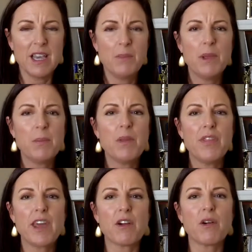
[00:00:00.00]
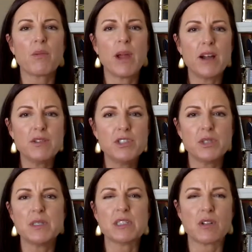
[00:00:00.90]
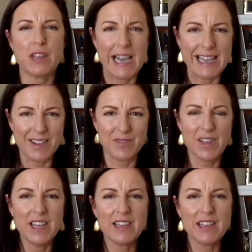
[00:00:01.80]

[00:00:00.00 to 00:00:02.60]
people that are around you in your life.